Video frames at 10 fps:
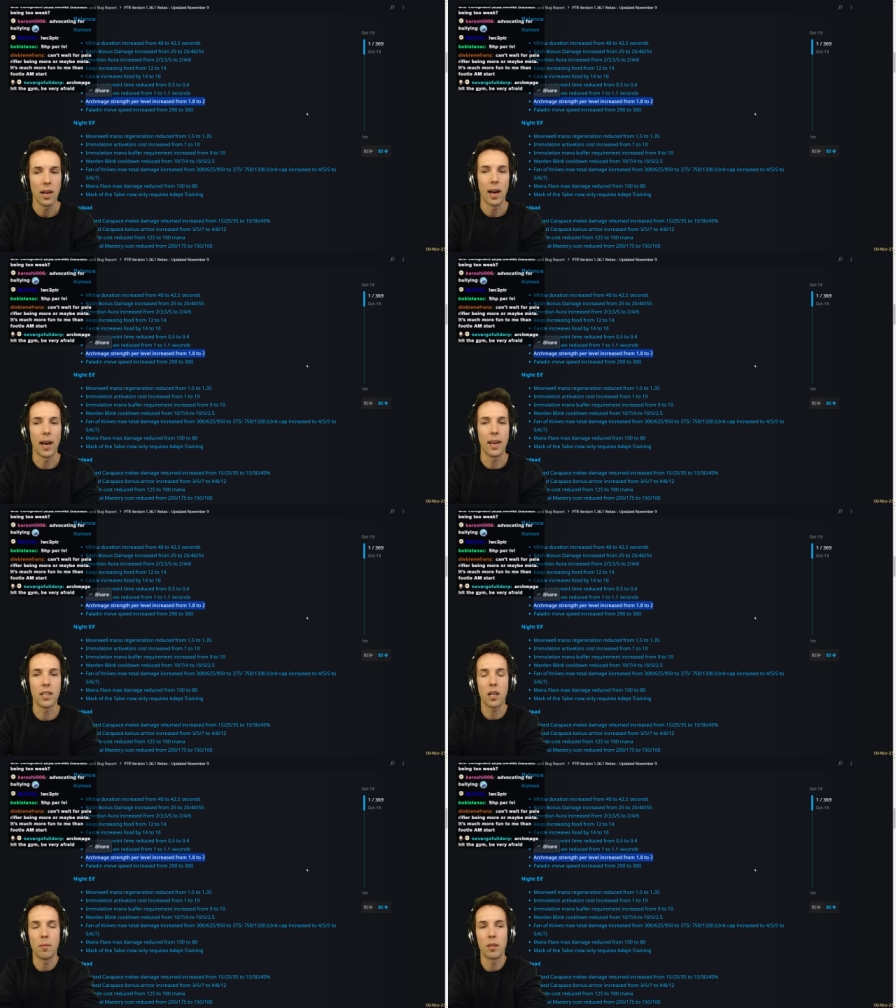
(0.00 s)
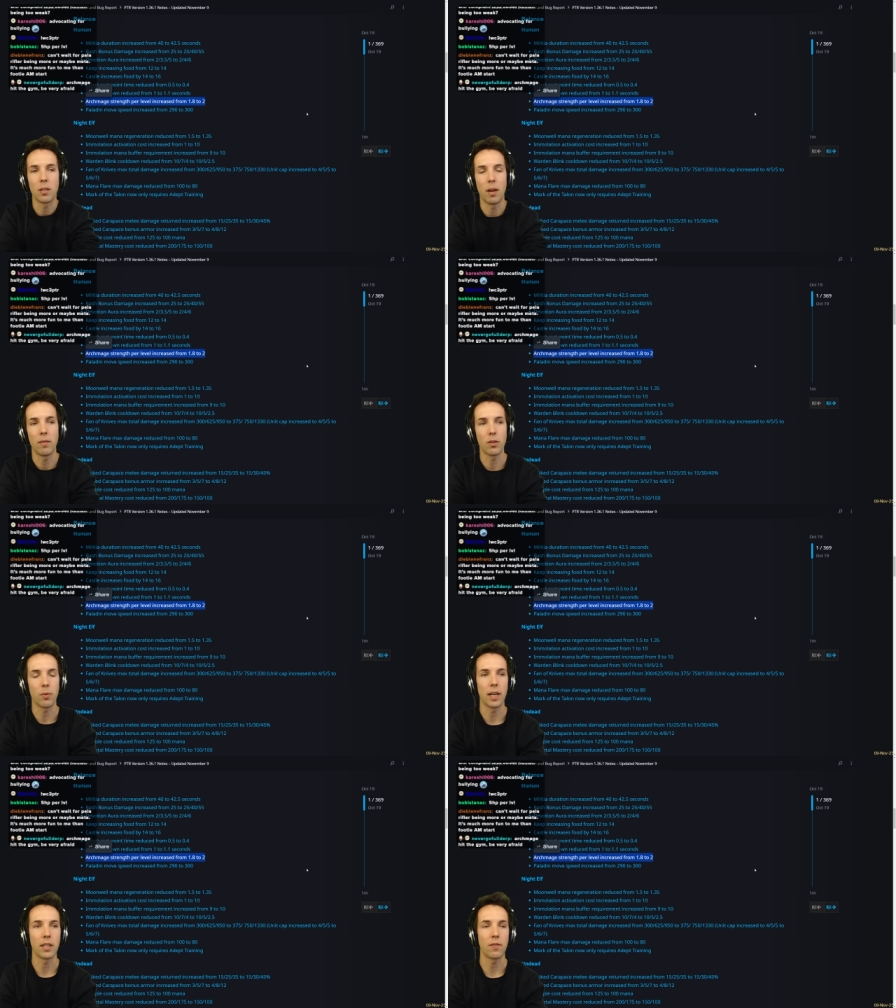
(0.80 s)
And there's going to be some levels
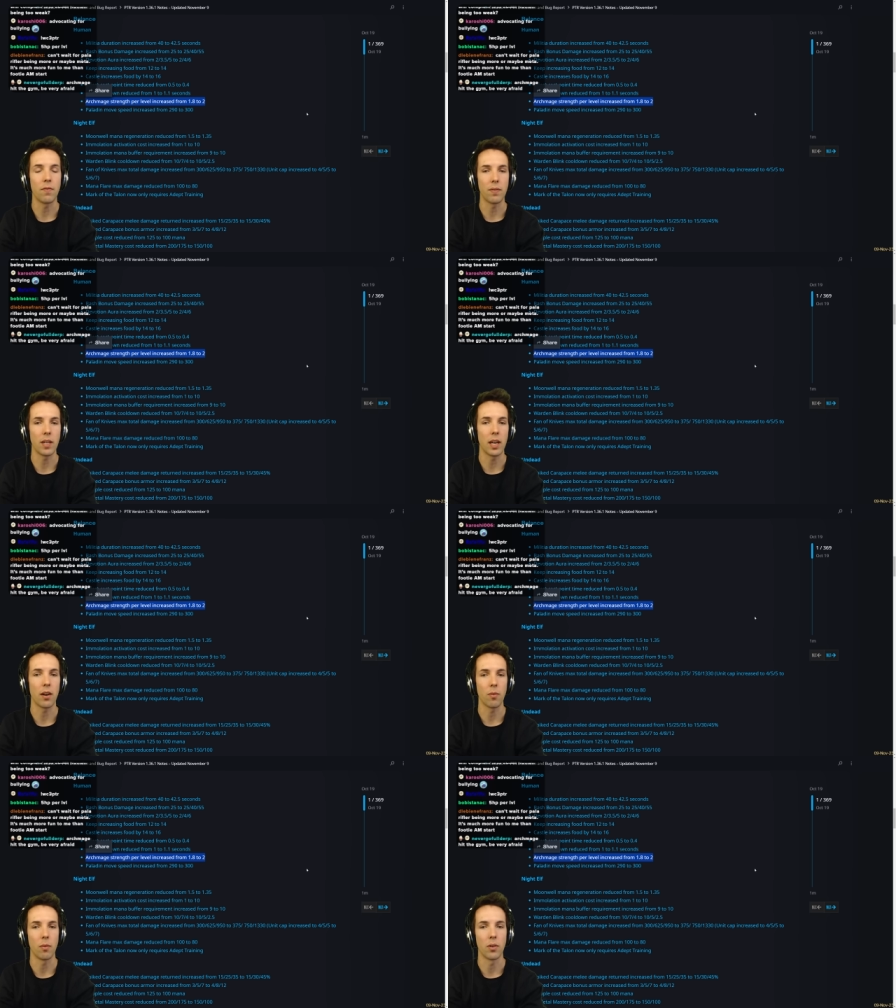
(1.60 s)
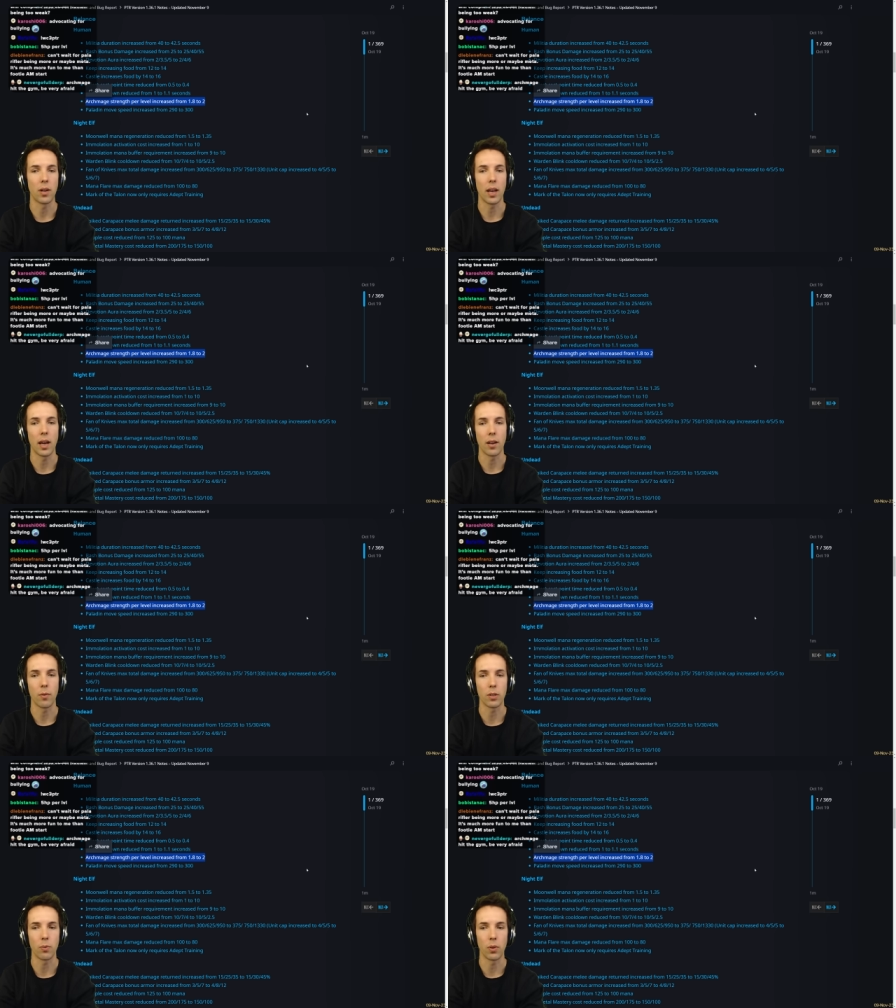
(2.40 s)
where he has 50 health more than he
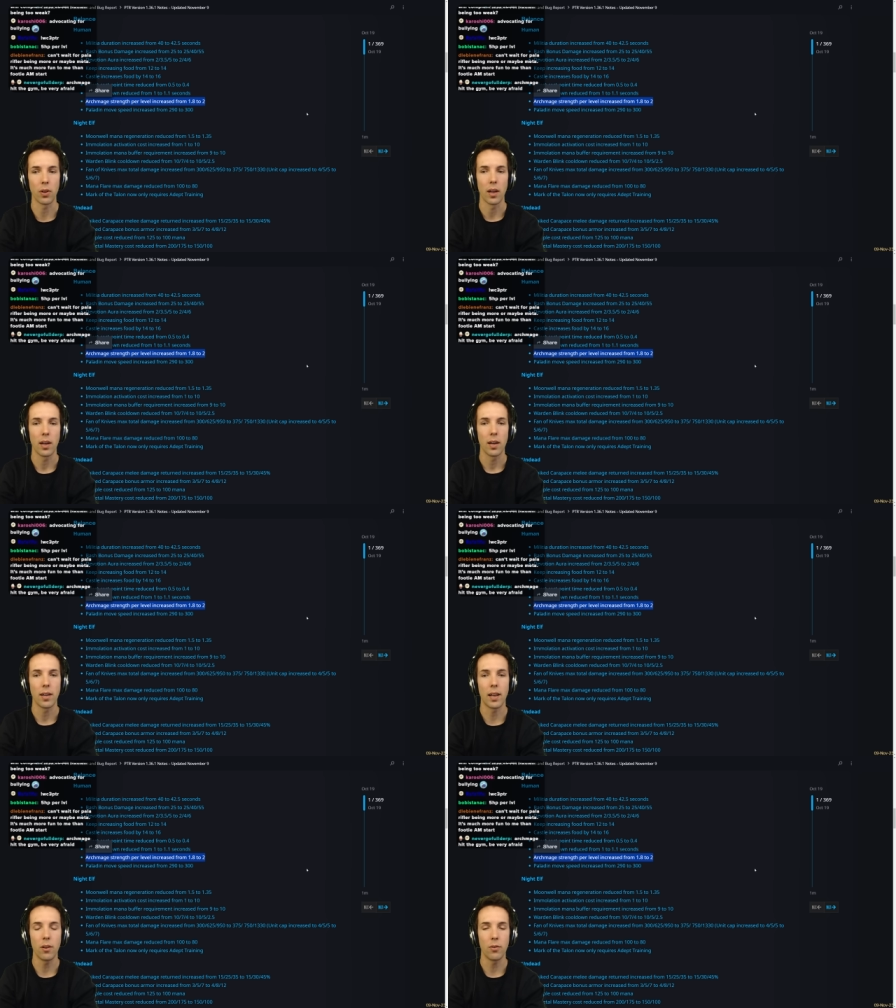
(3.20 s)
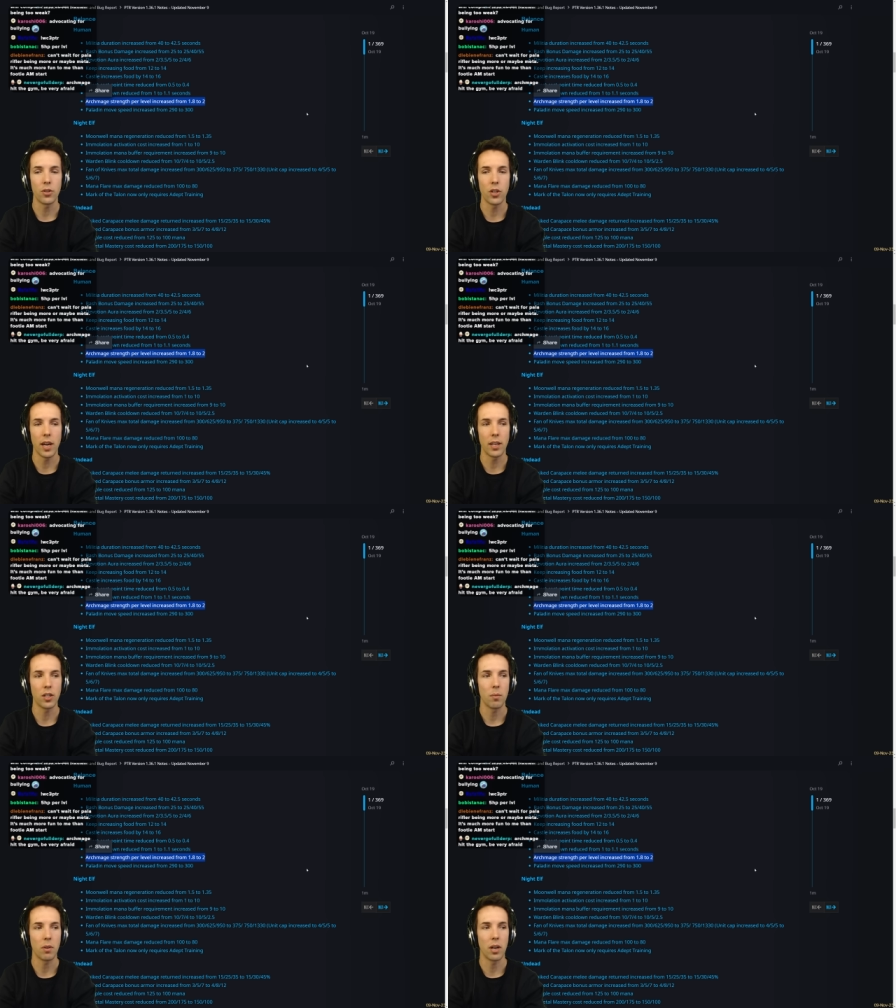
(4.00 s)
otherwise would. Not a huge
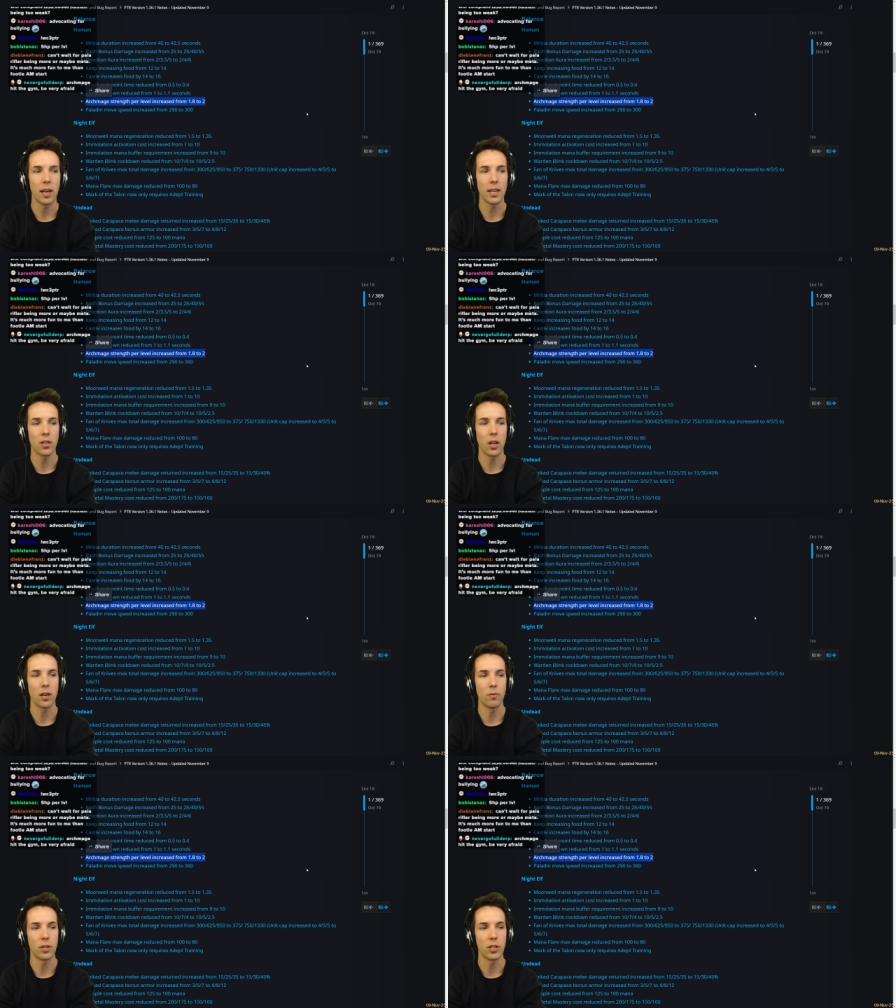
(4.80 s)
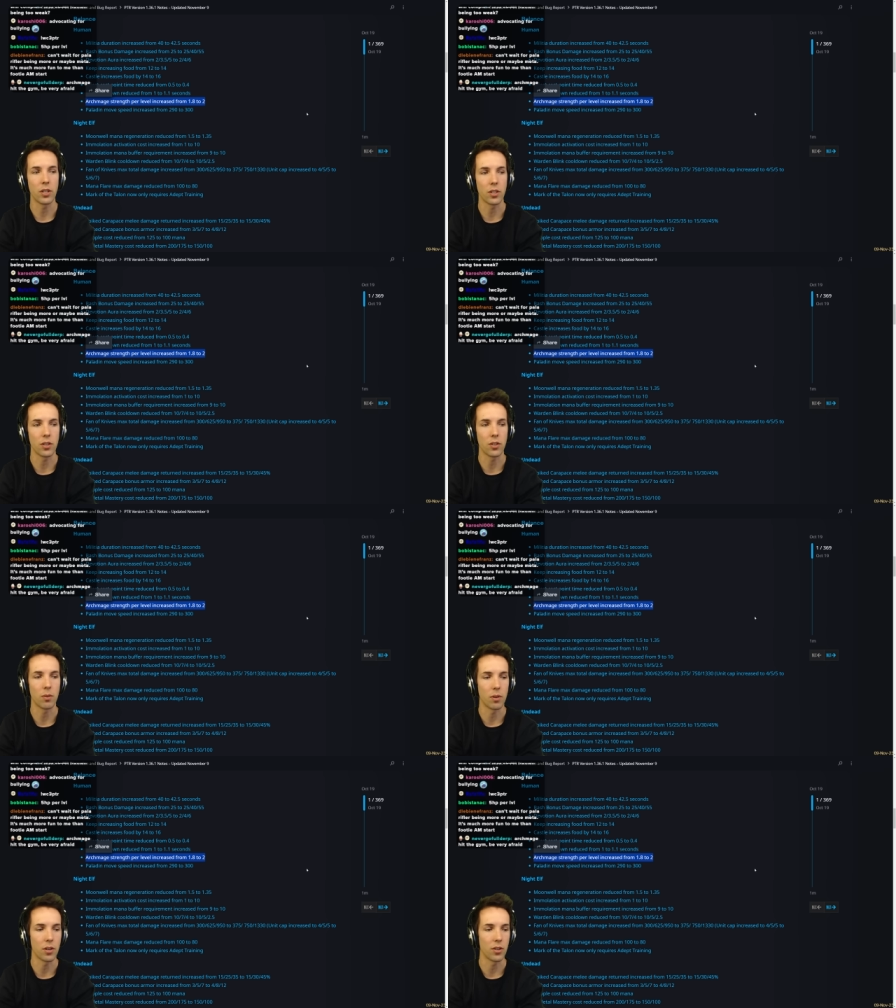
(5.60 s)
change, but a nice little resistance
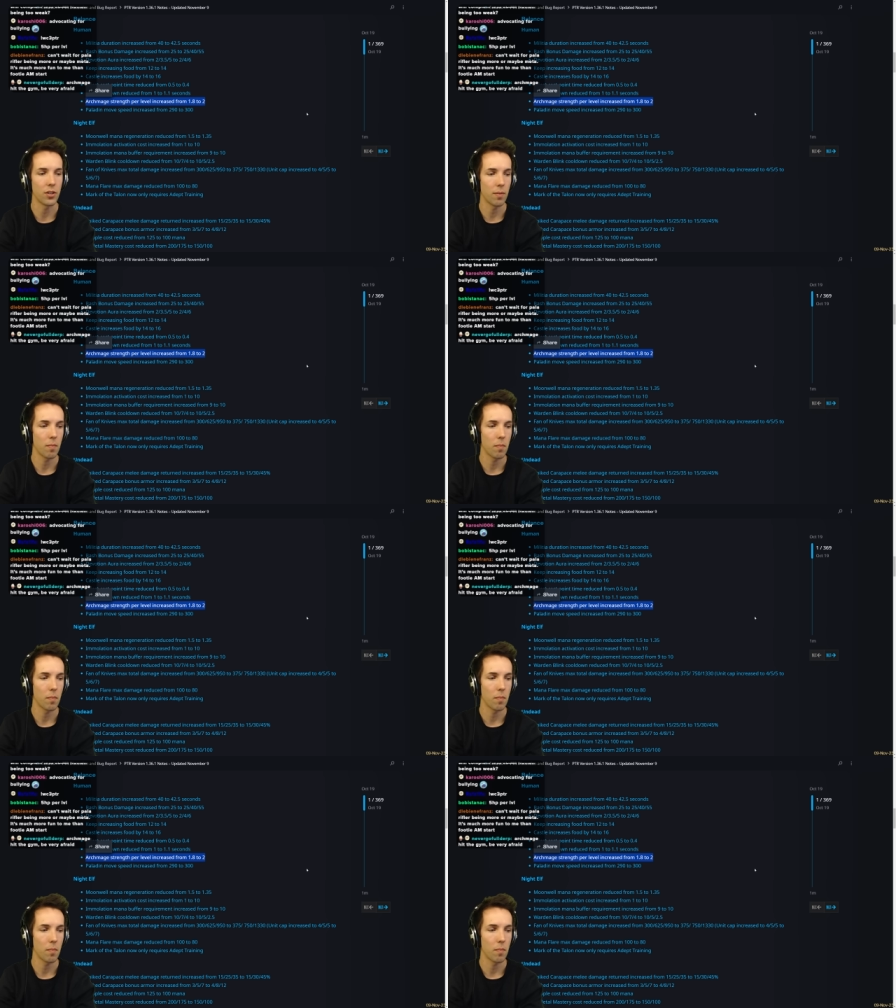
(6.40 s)
to burst.